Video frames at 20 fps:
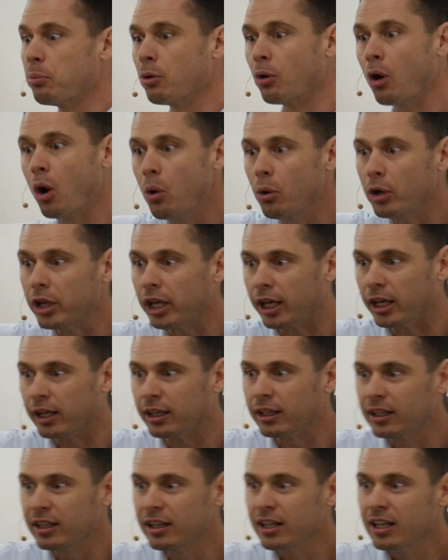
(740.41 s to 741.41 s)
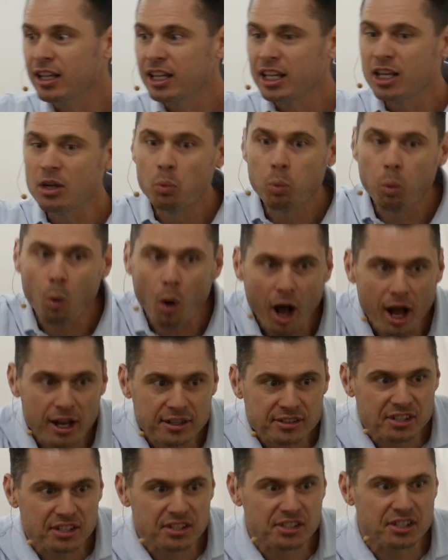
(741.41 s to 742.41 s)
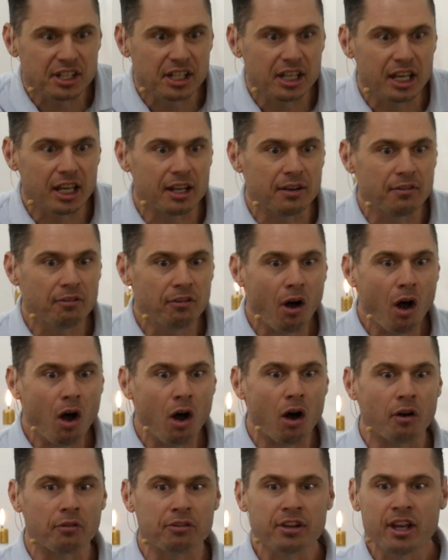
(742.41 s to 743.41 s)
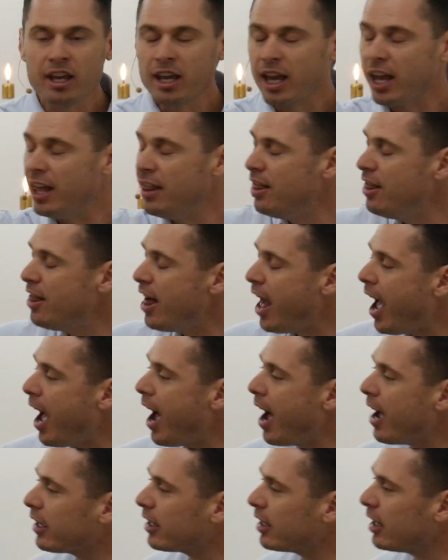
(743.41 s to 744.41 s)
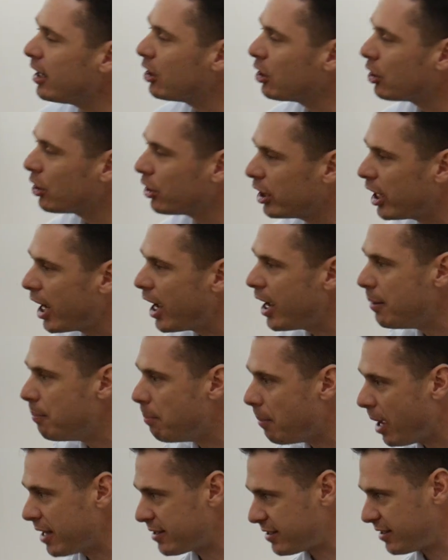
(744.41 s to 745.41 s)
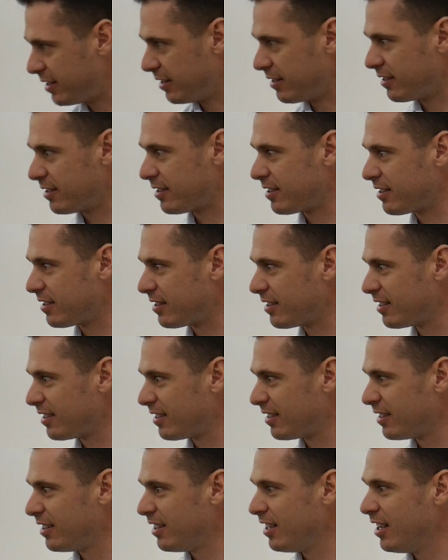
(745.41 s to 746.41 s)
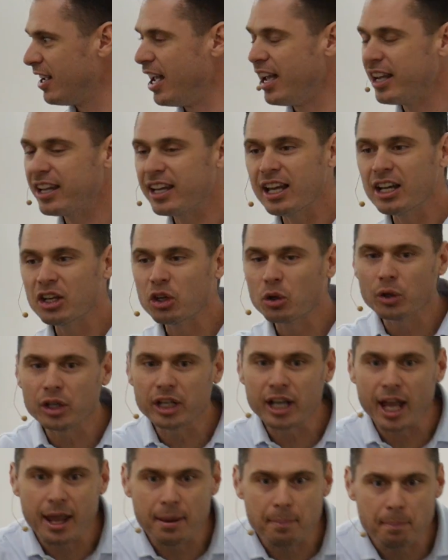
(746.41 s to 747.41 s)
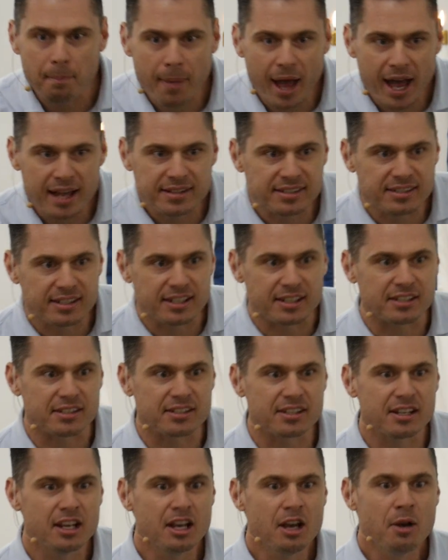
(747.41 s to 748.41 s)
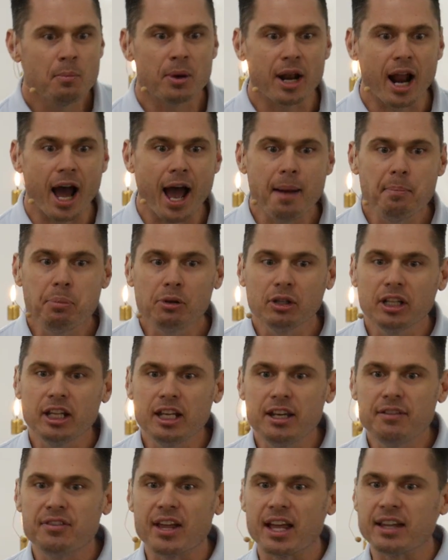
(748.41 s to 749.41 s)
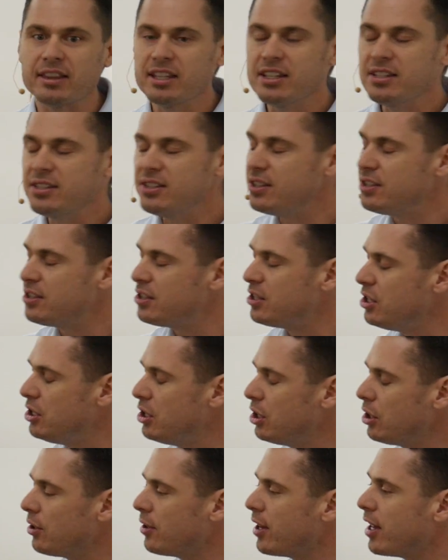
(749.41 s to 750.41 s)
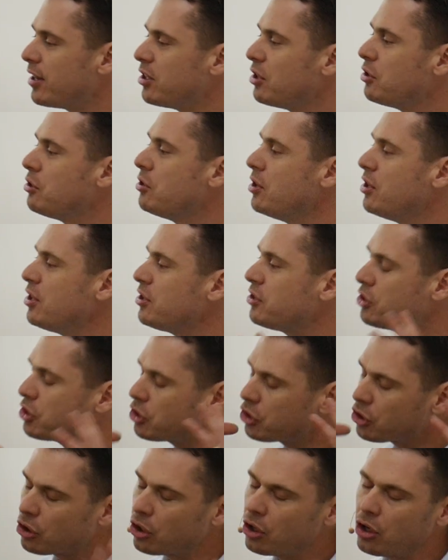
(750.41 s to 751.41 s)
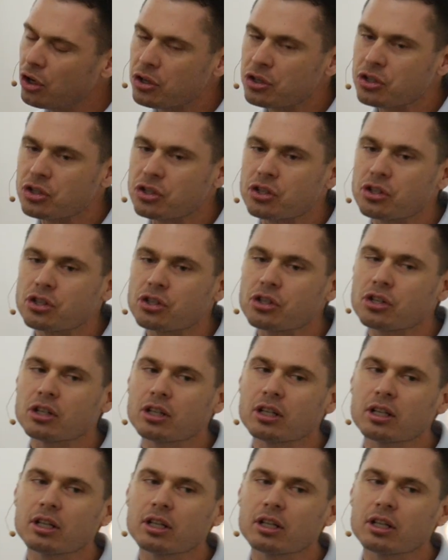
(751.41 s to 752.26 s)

broken. He wants us to get involved, and that can create messes. It can create messes. But I believe that this is the year that this church